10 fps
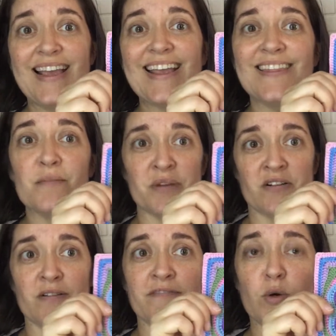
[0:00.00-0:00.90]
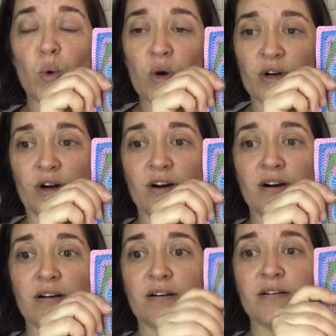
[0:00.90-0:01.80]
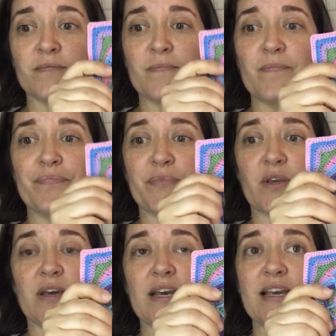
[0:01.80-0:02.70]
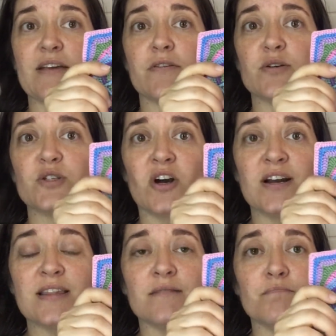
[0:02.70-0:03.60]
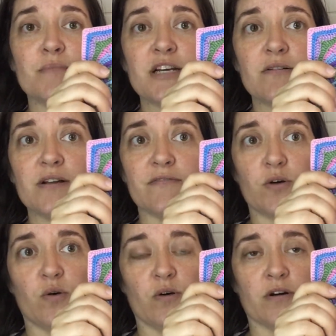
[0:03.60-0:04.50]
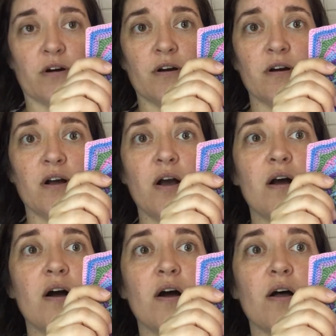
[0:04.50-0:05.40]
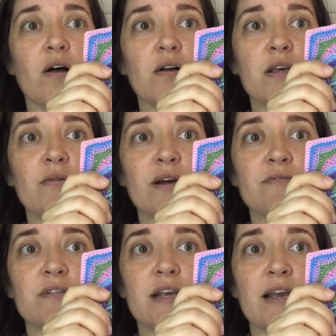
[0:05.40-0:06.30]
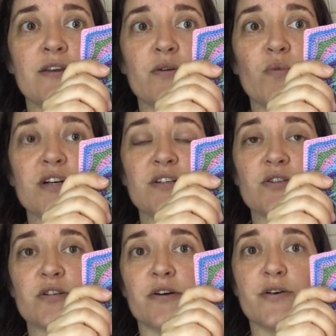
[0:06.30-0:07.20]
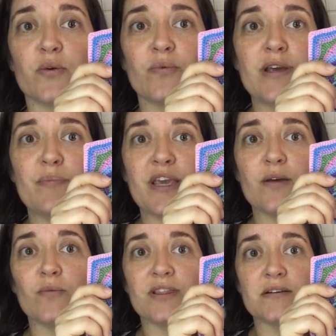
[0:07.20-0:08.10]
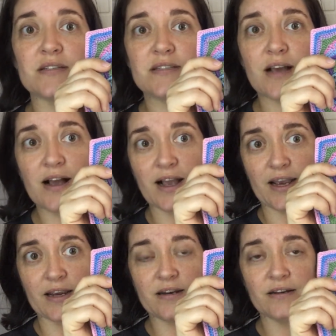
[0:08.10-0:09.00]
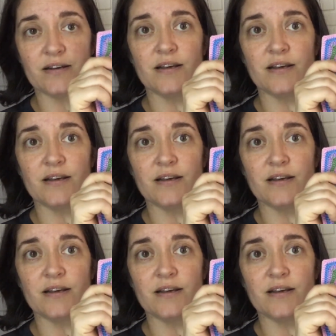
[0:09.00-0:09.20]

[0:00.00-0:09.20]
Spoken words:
in the middle of a corner? Okay, if you start in the middle of a corner, and you want to start your repeat with the side,